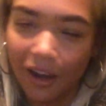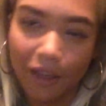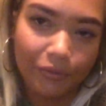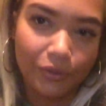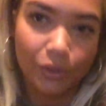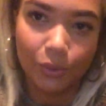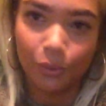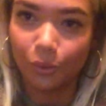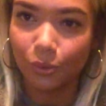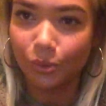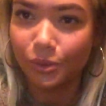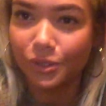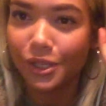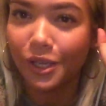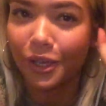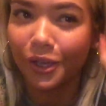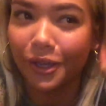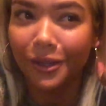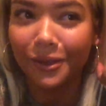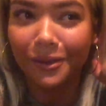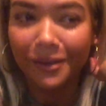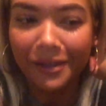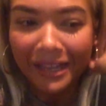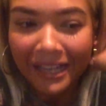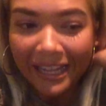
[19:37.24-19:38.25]
love you all
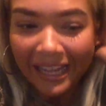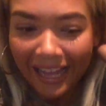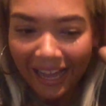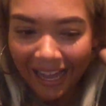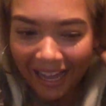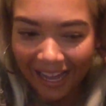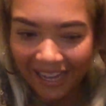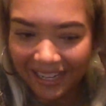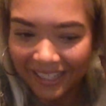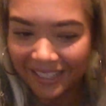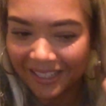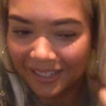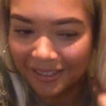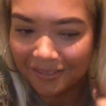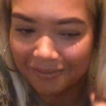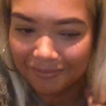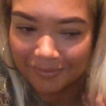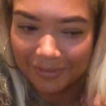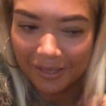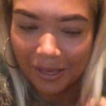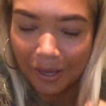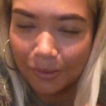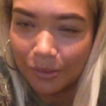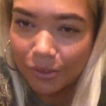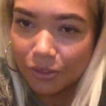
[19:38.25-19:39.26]
too. And
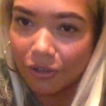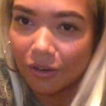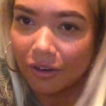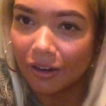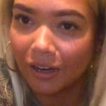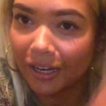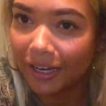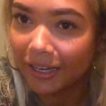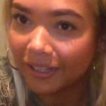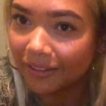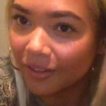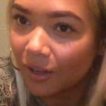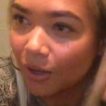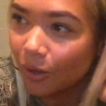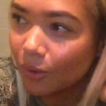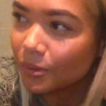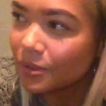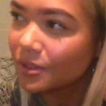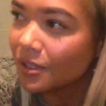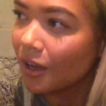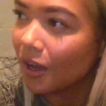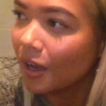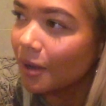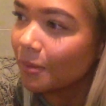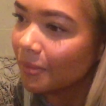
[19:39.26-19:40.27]
yeah, I was crying the whole
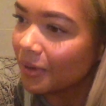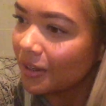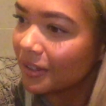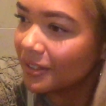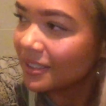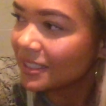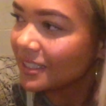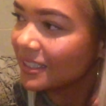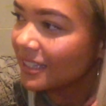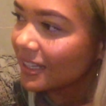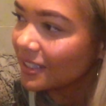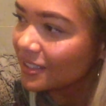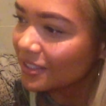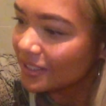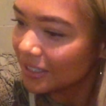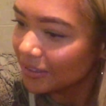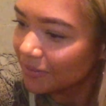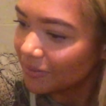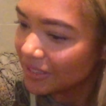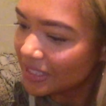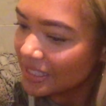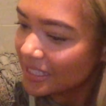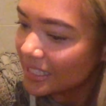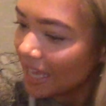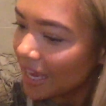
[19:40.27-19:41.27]
time. I didn't actually
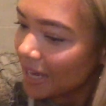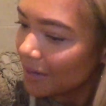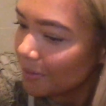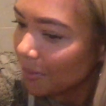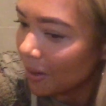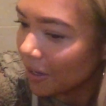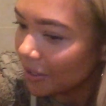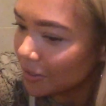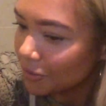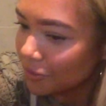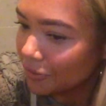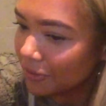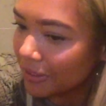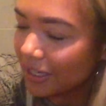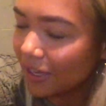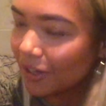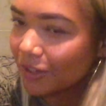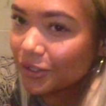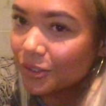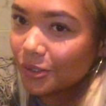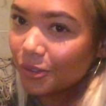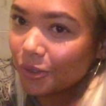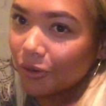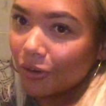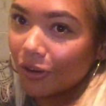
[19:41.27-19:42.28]
even say much really, I
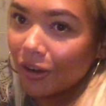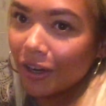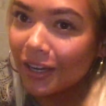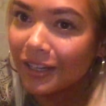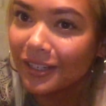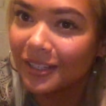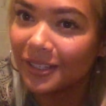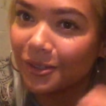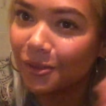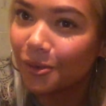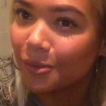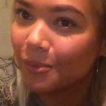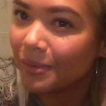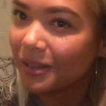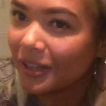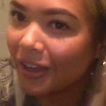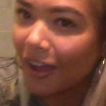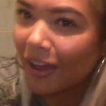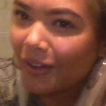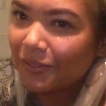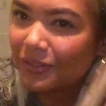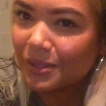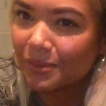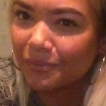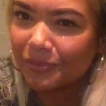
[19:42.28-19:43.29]
just cried. And normally I
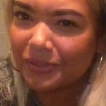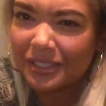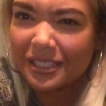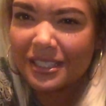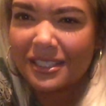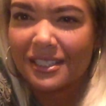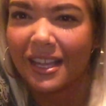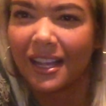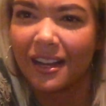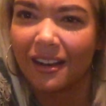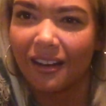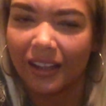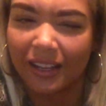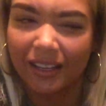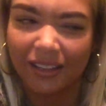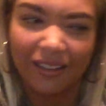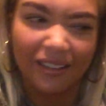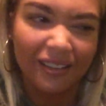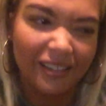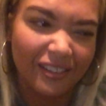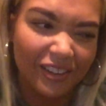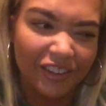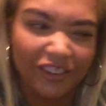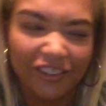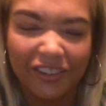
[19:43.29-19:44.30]
have something to say like,
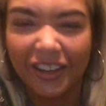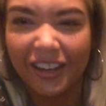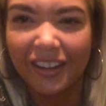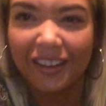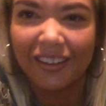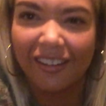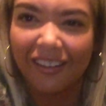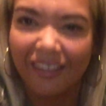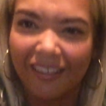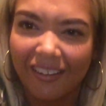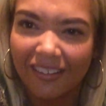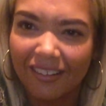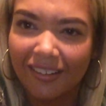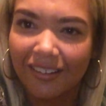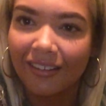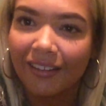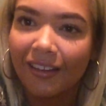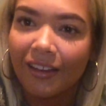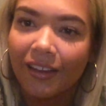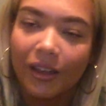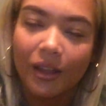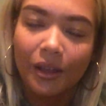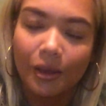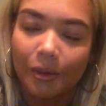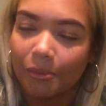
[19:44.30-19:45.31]
oh, you're an idiot,
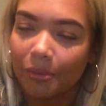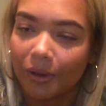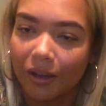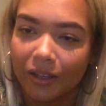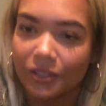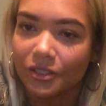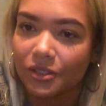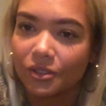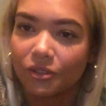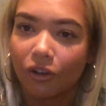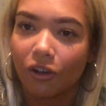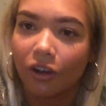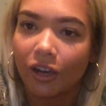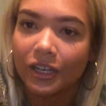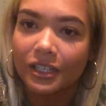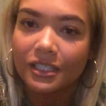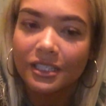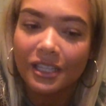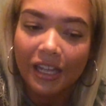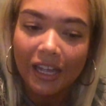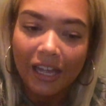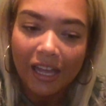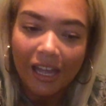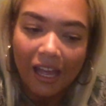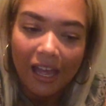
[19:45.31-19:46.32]
but I just cried.
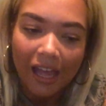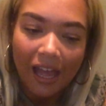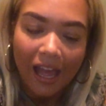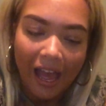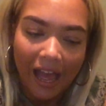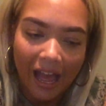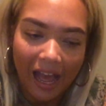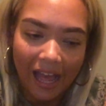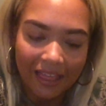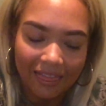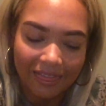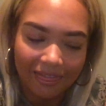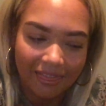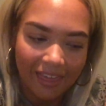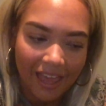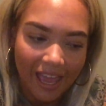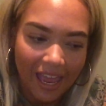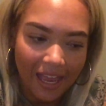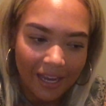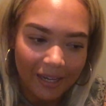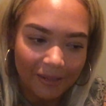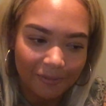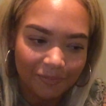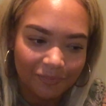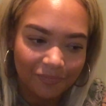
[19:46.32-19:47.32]
And
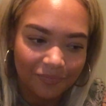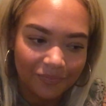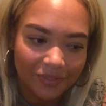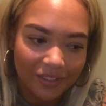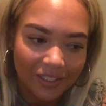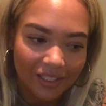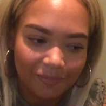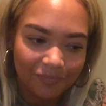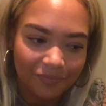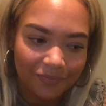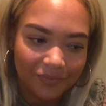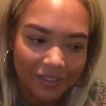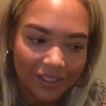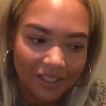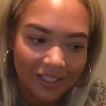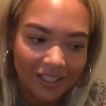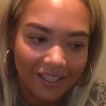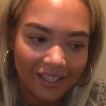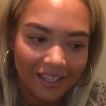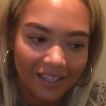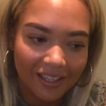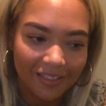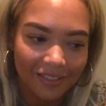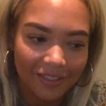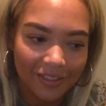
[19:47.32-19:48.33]
then
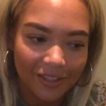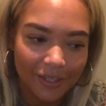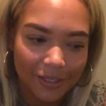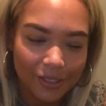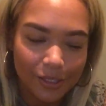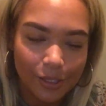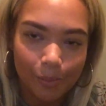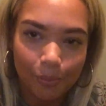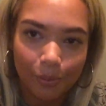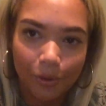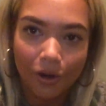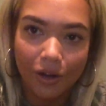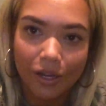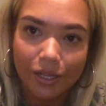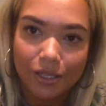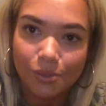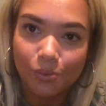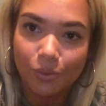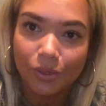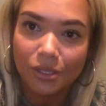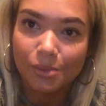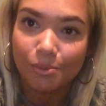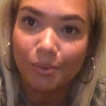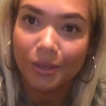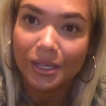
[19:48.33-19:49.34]
the surprise
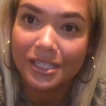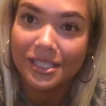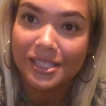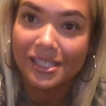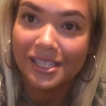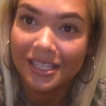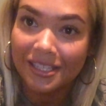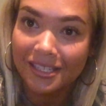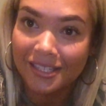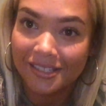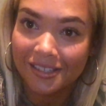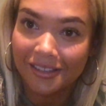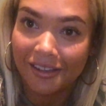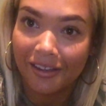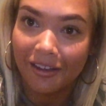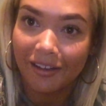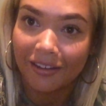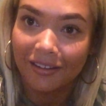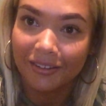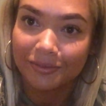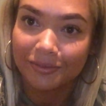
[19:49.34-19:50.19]
was my sister.